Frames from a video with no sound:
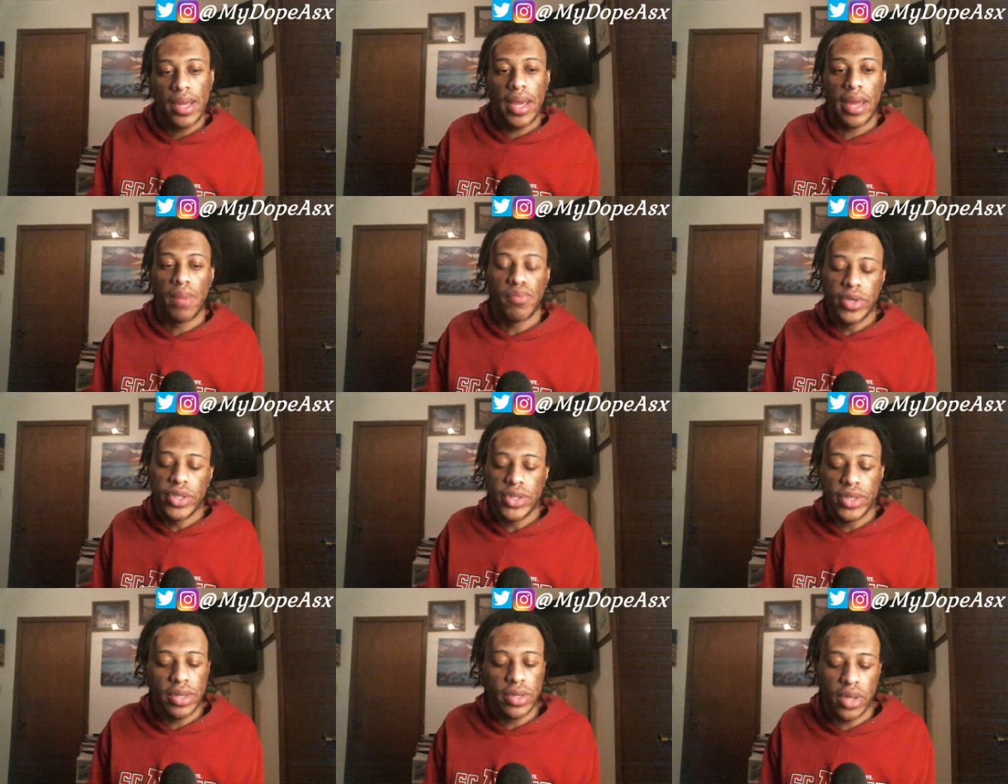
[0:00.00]
And I'm pretty
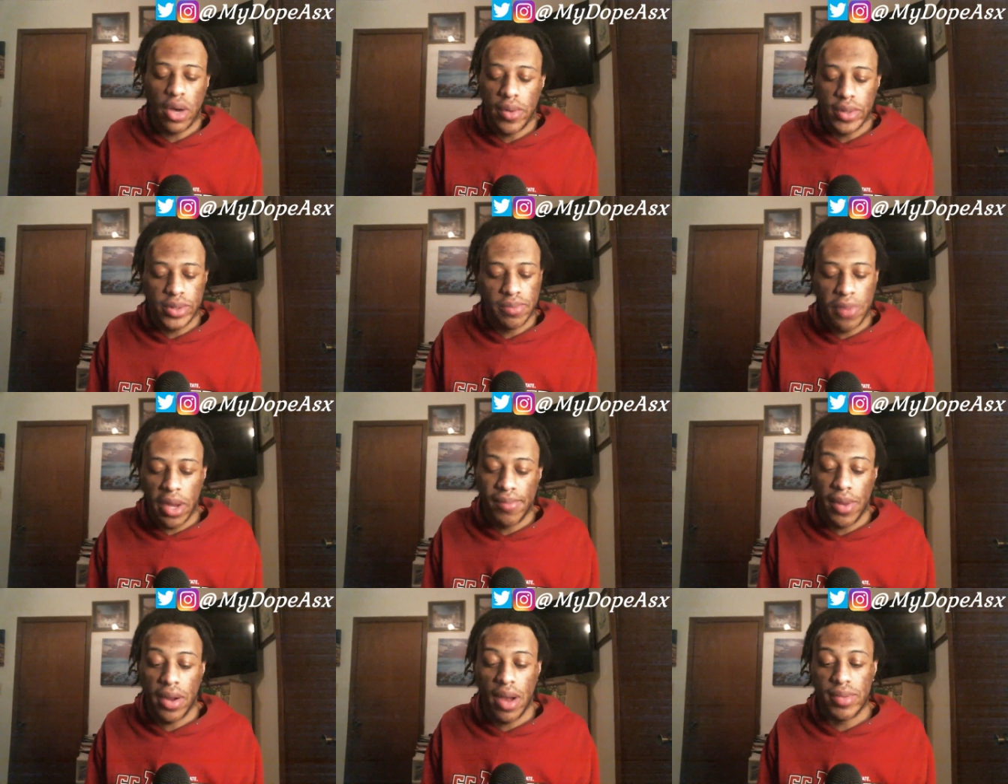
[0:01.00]
sure there's always somebody in
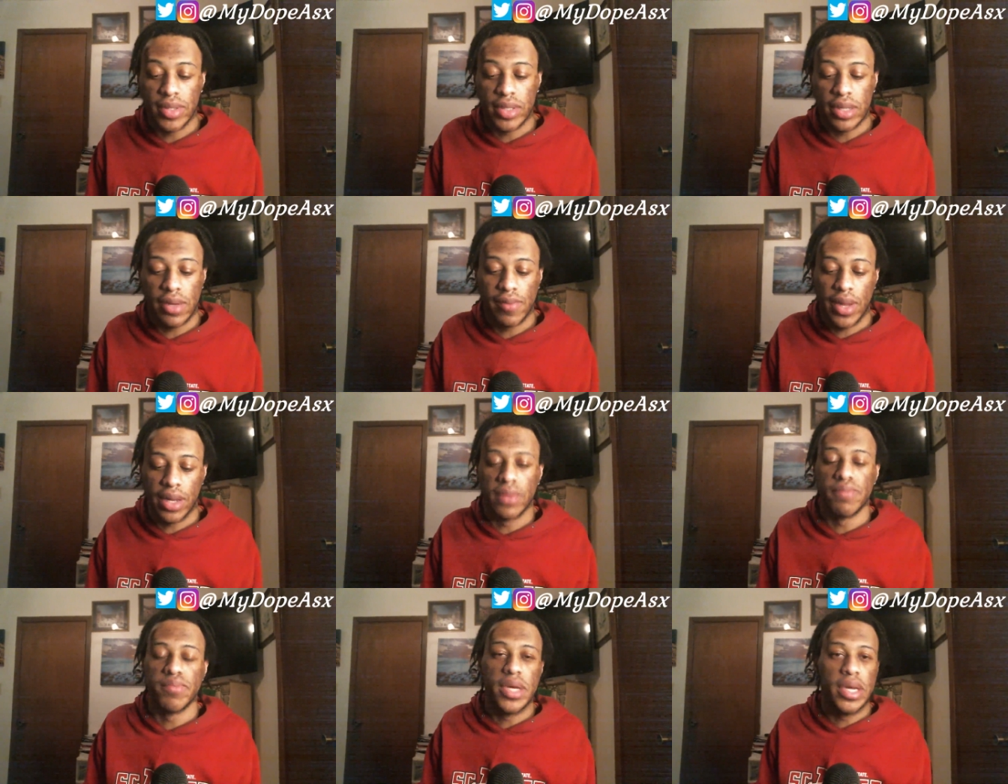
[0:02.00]
my comments to give like a
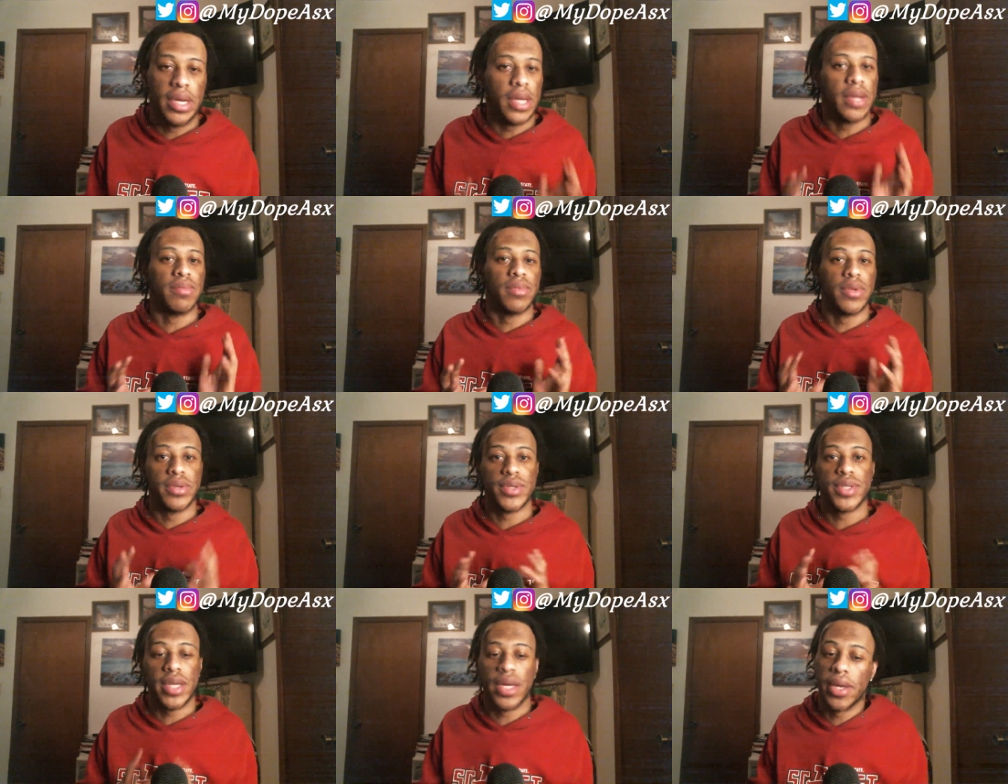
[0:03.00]
big, you know what I'm
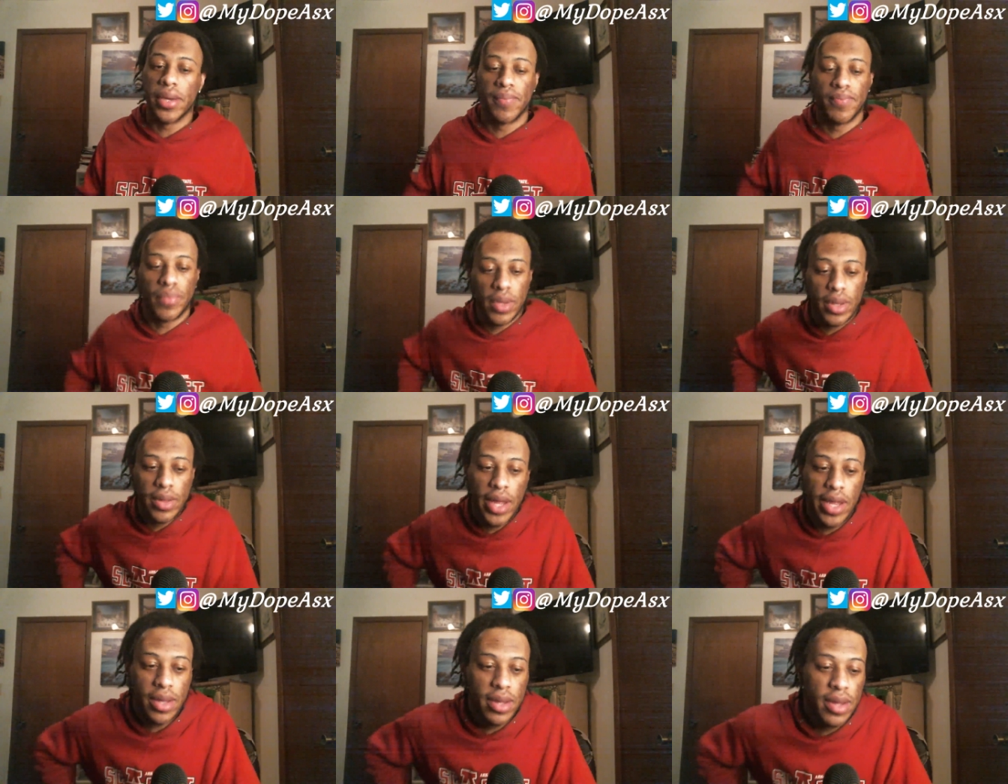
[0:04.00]
saying,
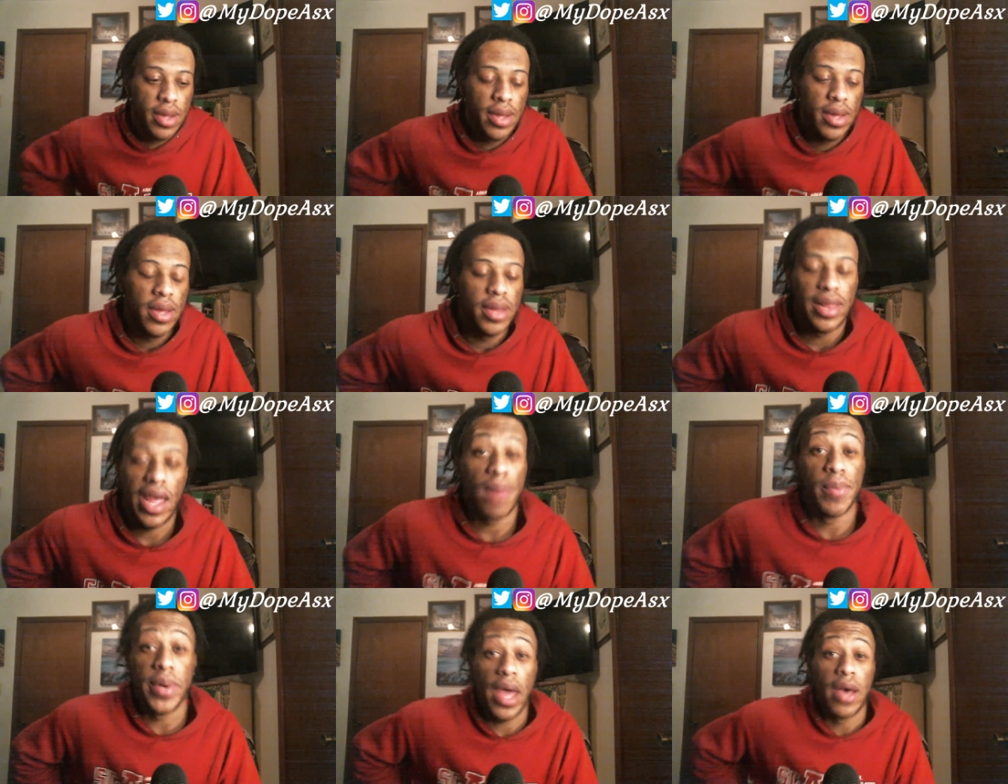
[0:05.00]
like
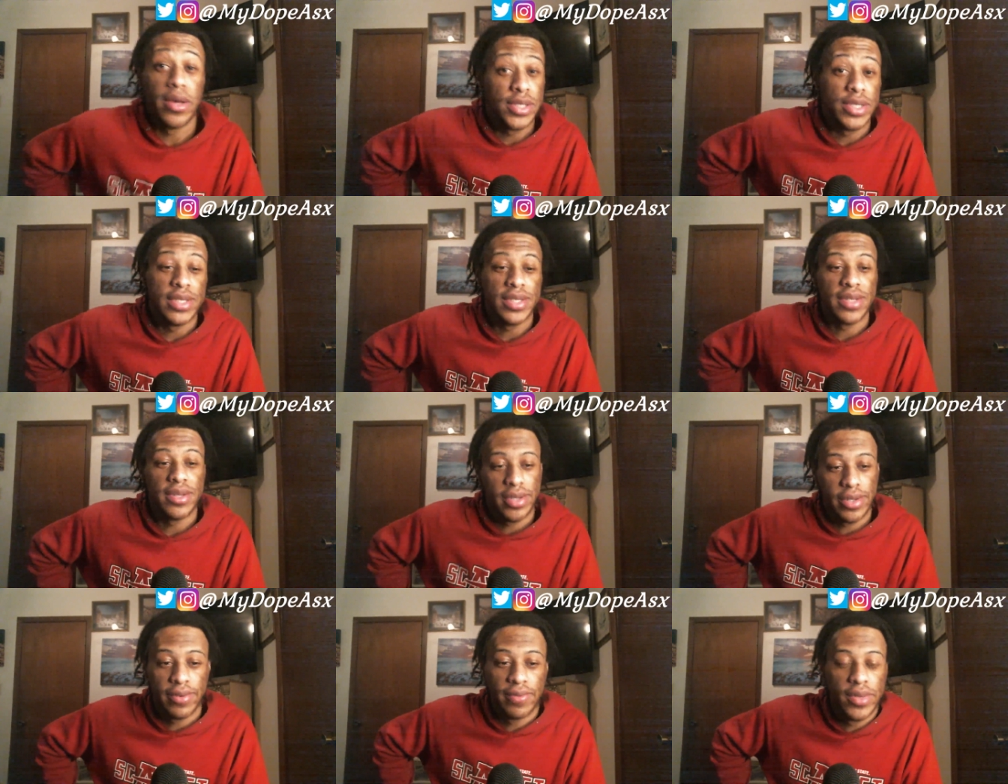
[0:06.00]
lab analysis
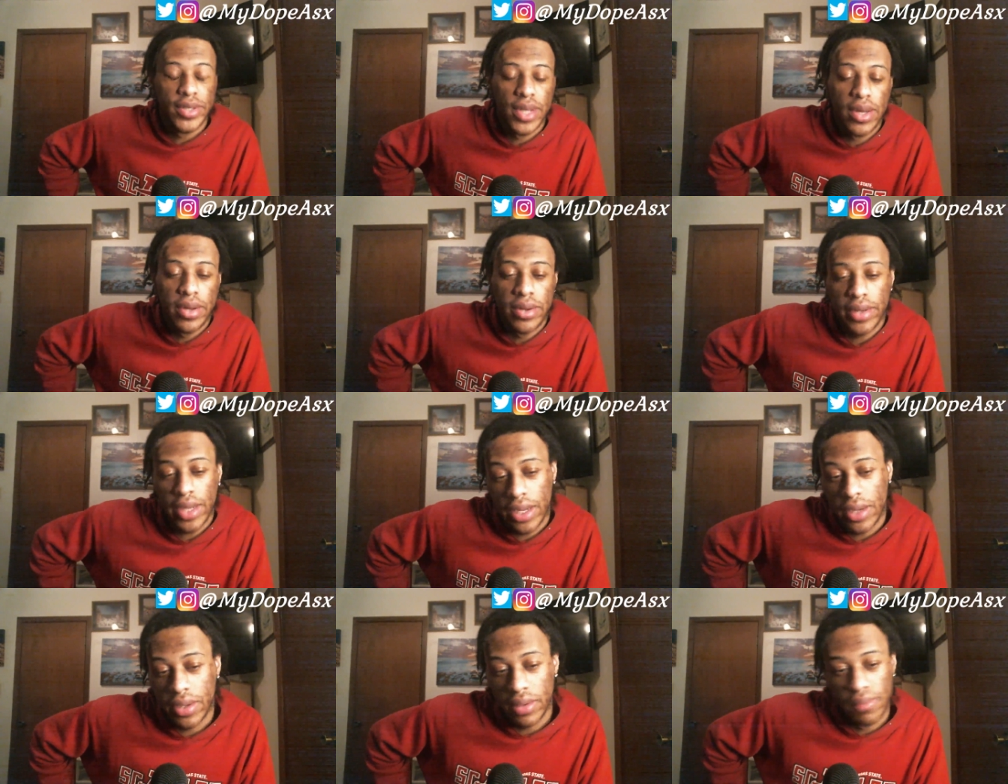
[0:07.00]
of the song
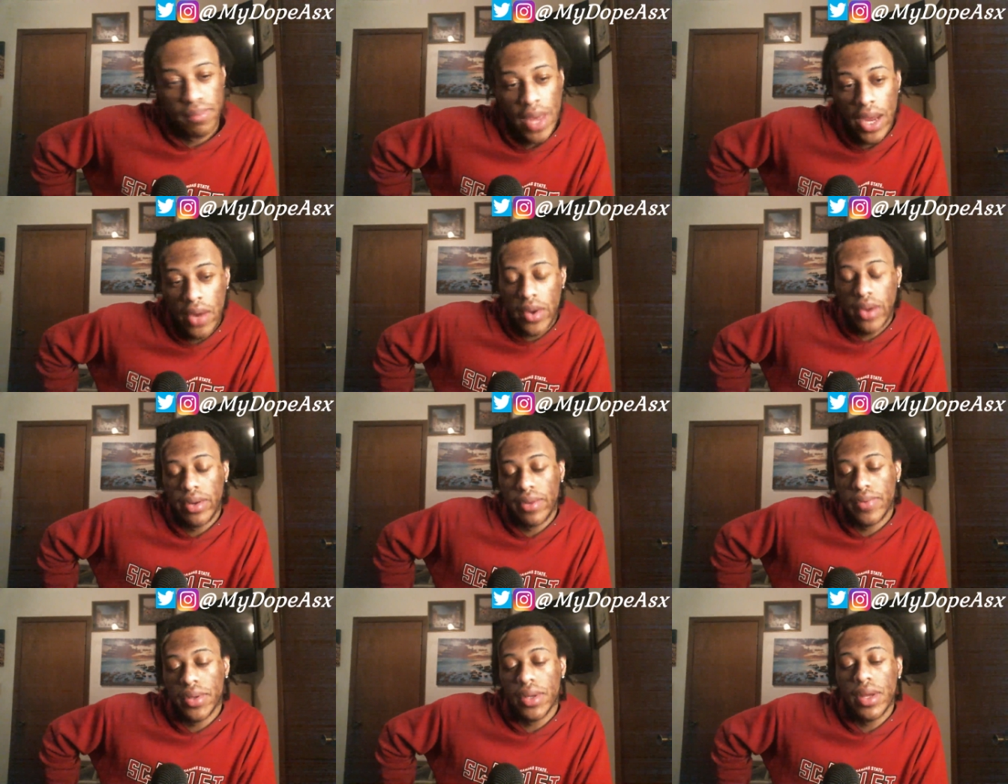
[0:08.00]
and background of it.